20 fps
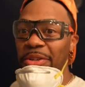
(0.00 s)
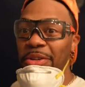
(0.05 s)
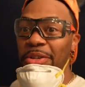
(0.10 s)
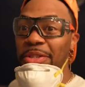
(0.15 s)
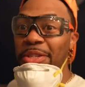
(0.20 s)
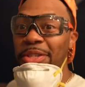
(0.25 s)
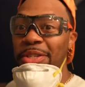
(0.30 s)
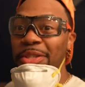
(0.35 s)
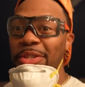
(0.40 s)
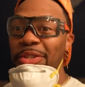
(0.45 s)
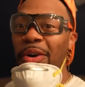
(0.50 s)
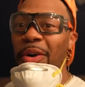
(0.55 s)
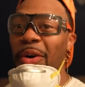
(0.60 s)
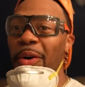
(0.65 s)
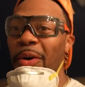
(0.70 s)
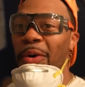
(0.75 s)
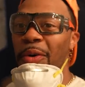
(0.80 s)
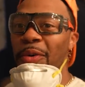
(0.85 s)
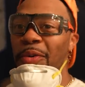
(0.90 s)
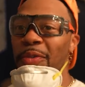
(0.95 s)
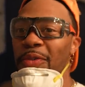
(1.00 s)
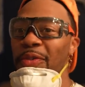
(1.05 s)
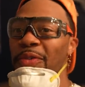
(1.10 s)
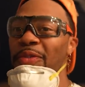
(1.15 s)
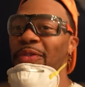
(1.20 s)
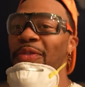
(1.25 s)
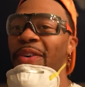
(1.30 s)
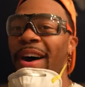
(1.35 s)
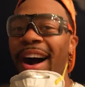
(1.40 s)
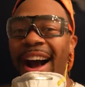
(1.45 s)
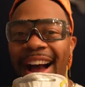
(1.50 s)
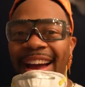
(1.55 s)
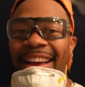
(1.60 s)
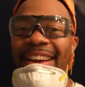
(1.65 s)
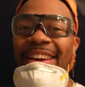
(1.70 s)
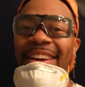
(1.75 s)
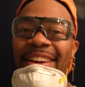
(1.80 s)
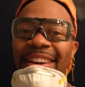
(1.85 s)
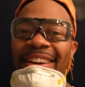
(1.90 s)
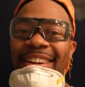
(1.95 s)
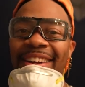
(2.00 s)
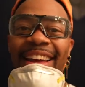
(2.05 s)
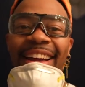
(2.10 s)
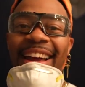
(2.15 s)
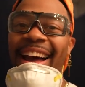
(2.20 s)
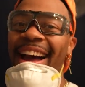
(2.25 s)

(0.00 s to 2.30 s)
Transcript: looks so fire. Like